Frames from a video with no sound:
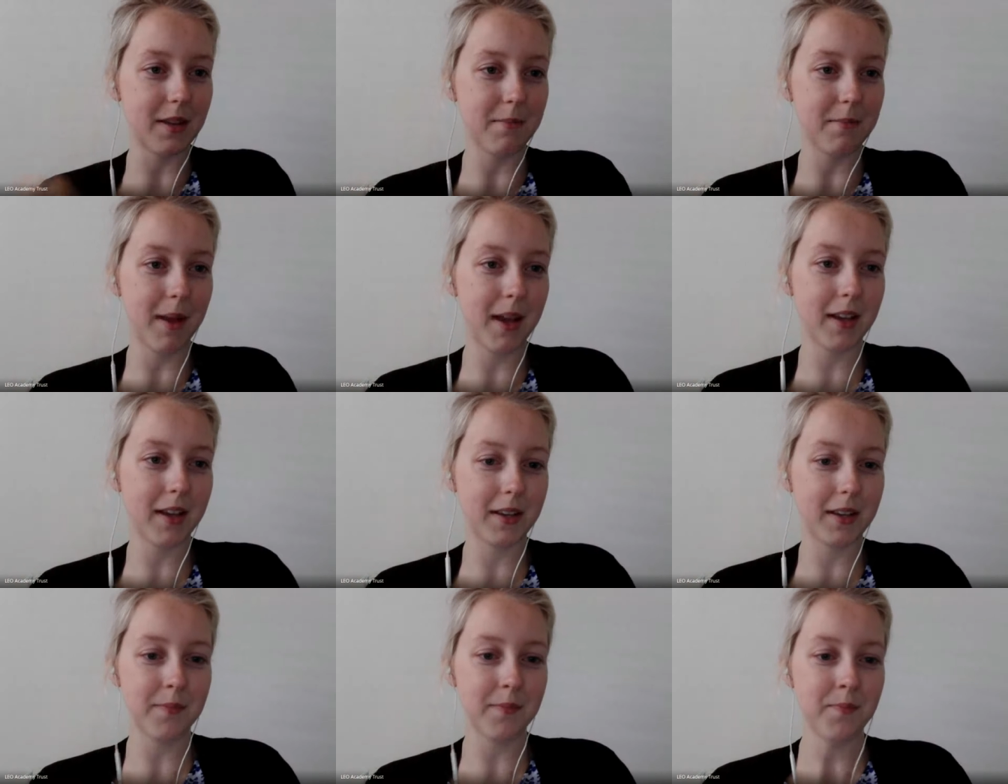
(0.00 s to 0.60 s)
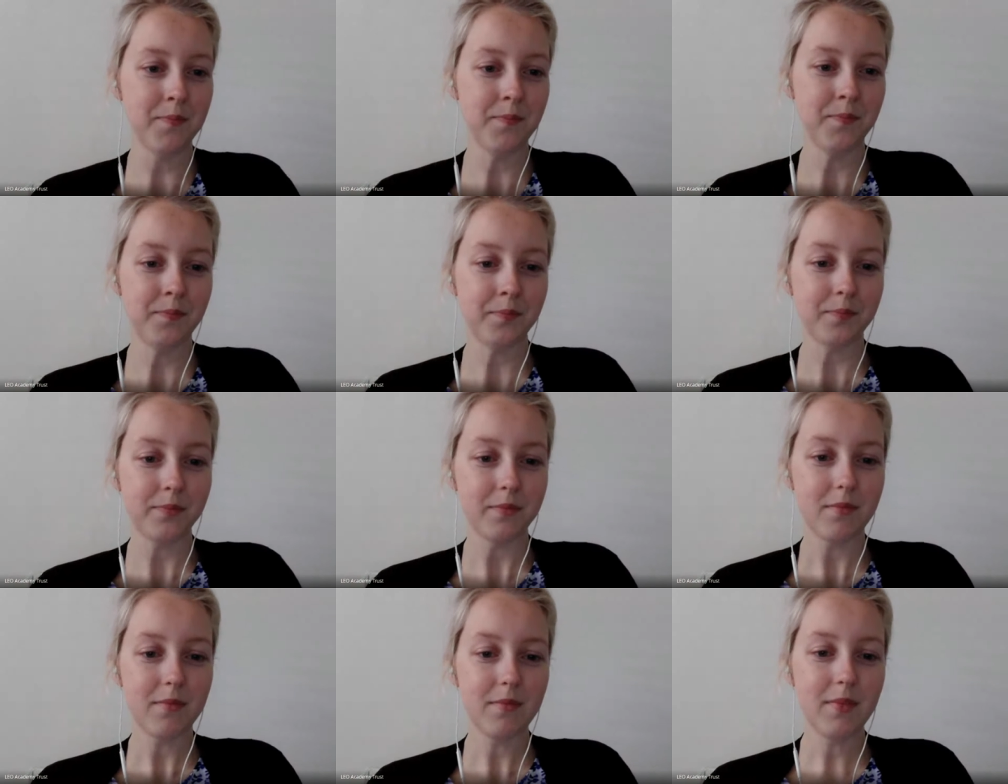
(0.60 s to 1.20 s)
back.
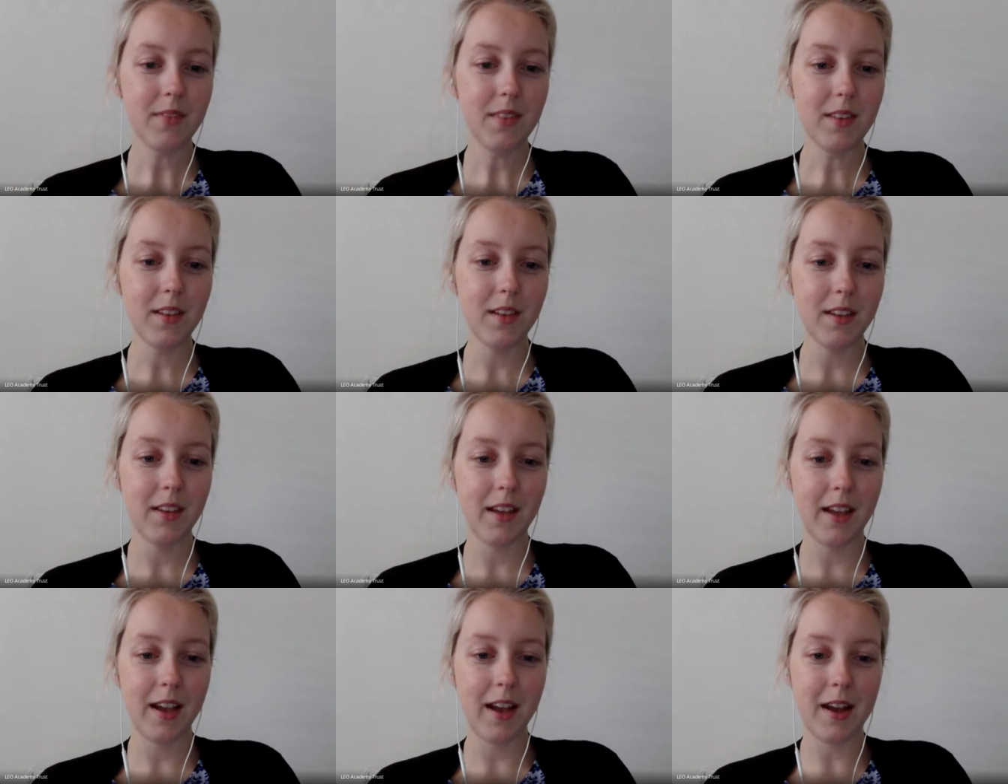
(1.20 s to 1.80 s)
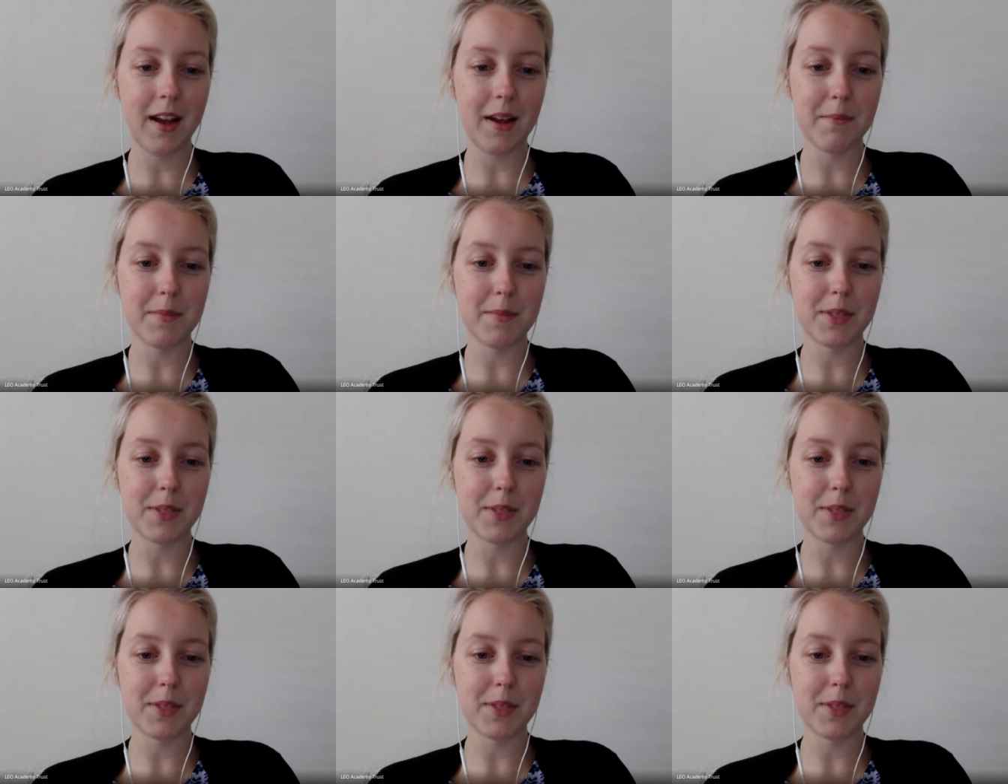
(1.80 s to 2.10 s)
Um,